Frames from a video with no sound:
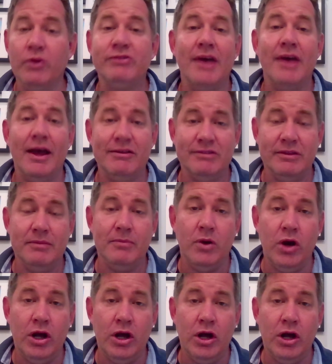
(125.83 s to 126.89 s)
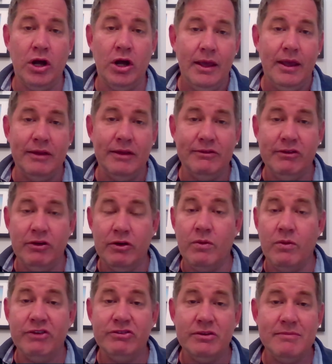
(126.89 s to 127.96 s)
both sides of the ball. And to
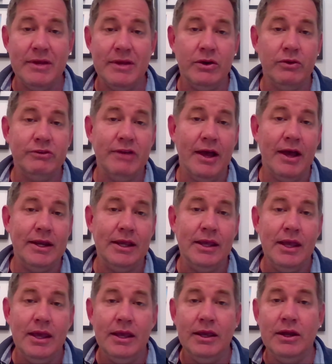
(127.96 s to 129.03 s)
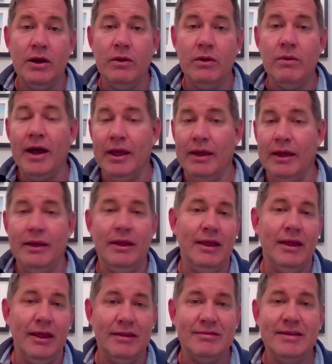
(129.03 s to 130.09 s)
your question about Ohtani, you know,
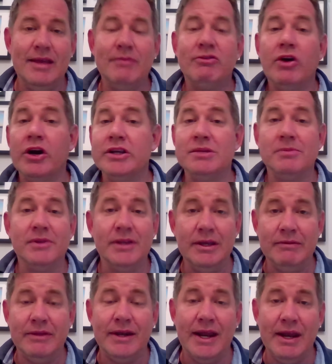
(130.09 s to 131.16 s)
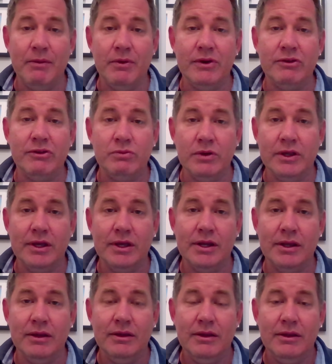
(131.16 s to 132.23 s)
it seems hard to believe that anyone is really
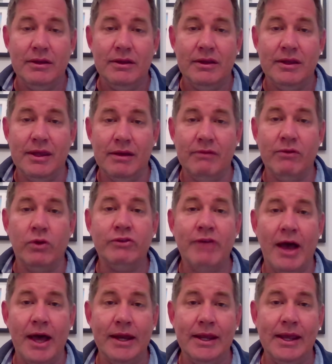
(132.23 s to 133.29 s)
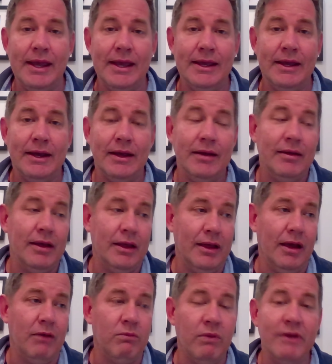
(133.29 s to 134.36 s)
going to give Ohtani
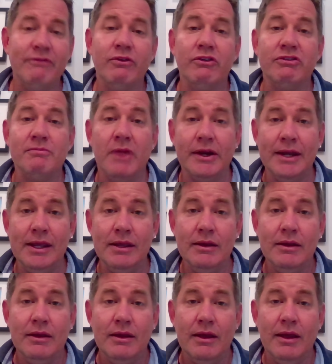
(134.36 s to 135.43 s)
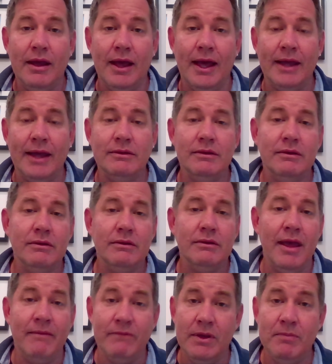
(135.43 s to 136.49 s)
a run for his money at
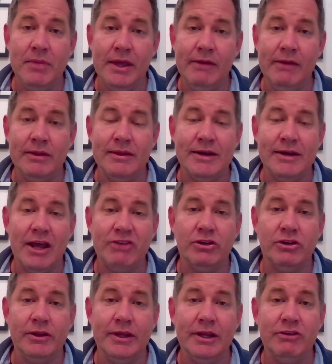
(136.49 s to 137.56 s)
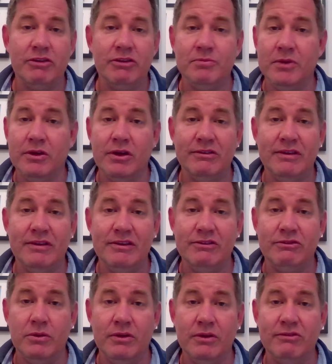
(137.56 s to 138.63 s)
MVP in the National League just because
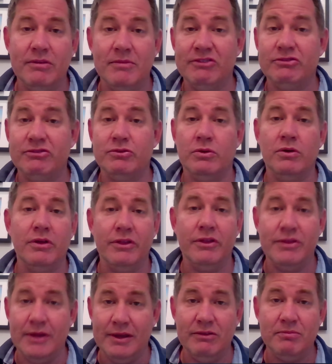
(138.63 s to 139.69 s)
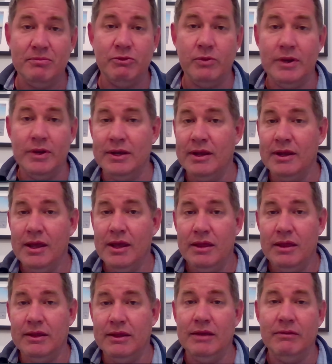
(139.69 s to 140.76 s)
he's doing some historical things between
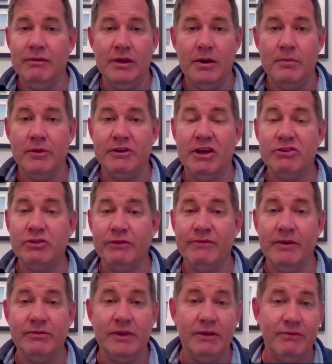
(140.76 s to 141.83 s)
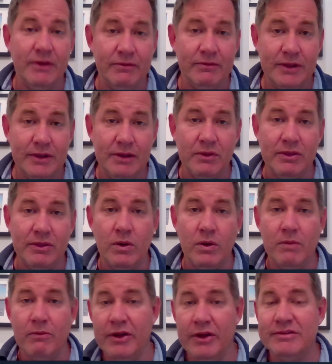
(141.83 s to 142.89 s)
the, you know, potential 50-50 with the
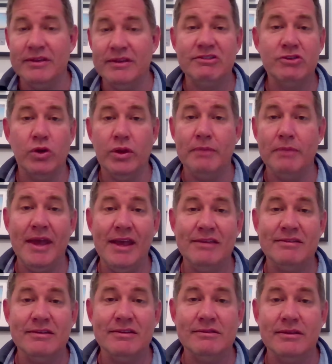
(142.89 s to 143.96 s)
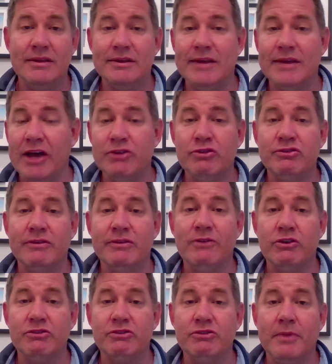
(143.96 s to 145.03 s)
home runs and the stolen bases and the Dodgers in
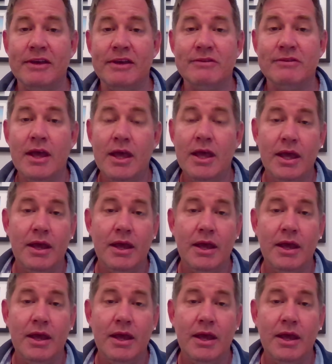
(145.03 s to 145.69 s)
first place.